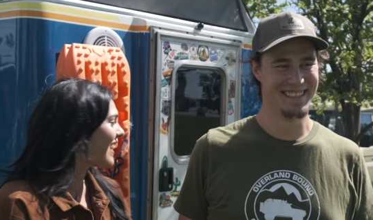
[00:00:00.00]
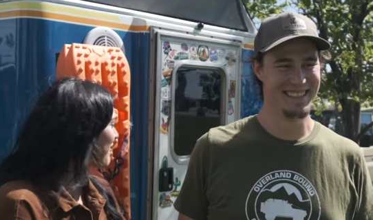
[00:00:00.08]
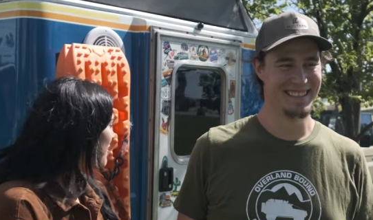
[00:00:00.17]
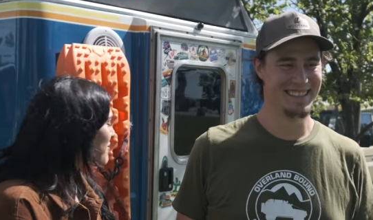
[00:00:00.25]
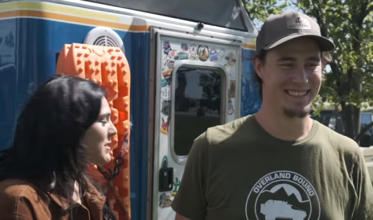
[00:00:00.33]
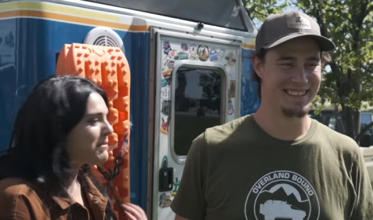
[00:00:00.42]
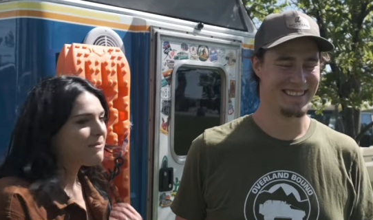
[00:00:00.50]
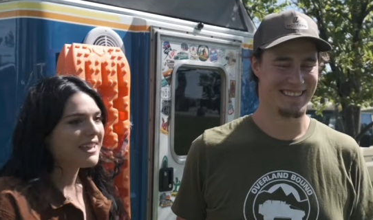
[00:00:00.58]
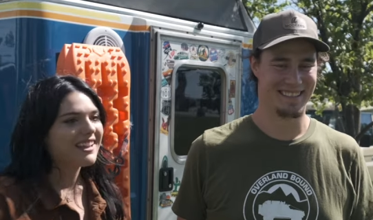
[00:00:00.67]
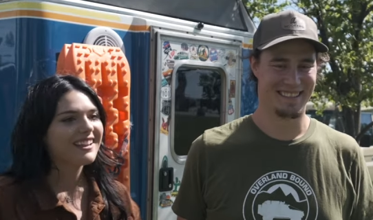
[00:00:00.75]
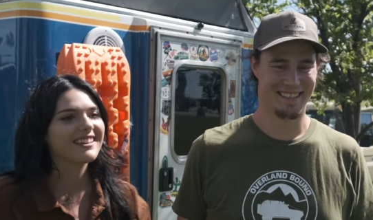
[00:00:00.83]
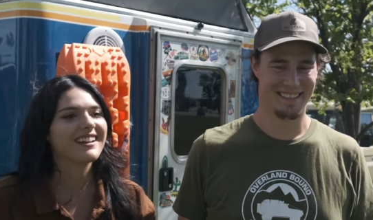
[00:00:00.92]
Speaker 1: I want one in
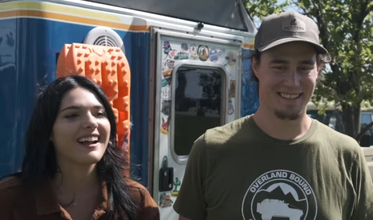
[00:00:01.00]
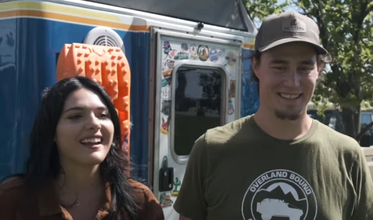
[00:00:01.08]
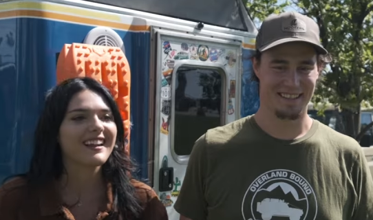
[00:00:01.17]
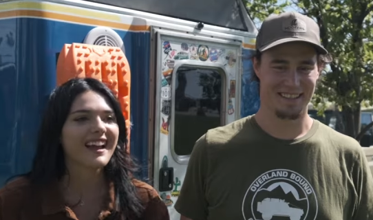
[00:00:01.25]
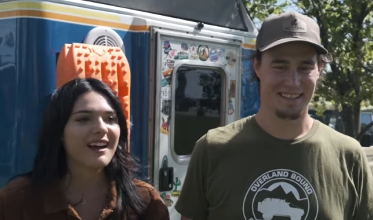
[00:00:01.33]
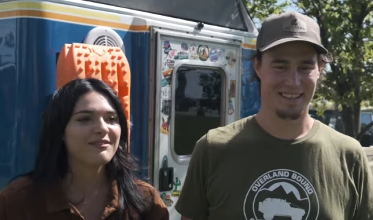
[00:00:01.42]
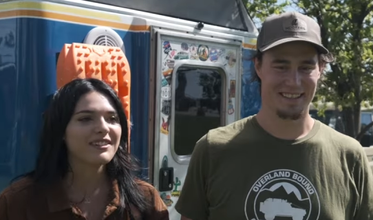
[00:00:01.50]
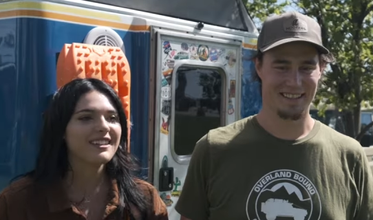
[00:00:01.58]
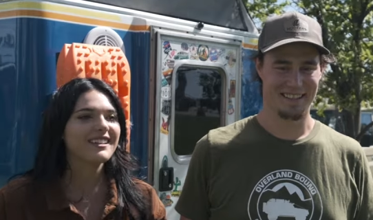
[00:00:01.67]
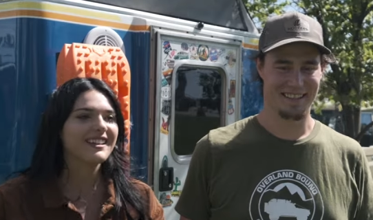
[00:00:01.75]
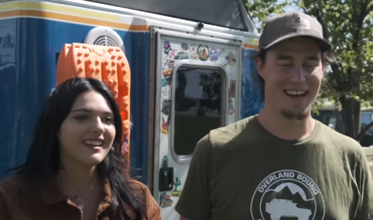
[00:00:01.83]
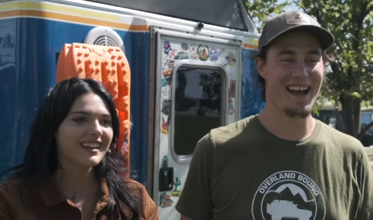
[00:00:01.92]
pink and then I can have
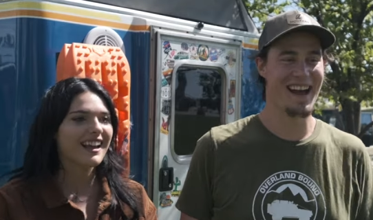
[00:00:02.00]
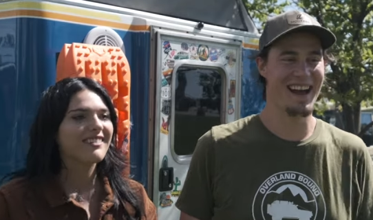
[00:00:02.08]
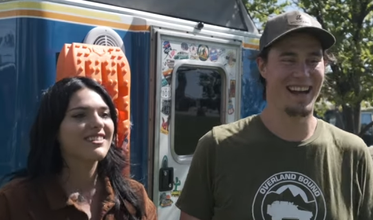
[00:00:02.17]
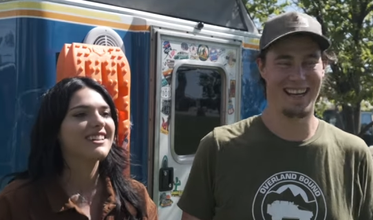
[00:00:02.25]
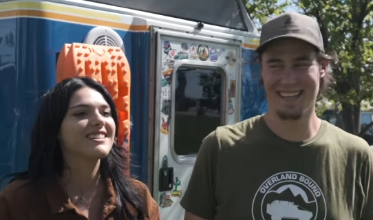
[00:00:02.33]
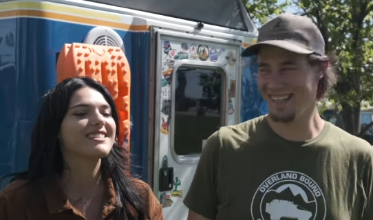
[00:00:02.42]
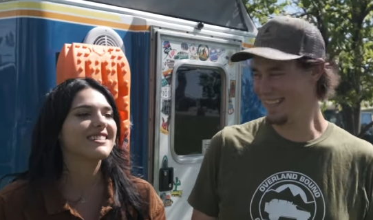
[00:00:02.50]
one and he can have his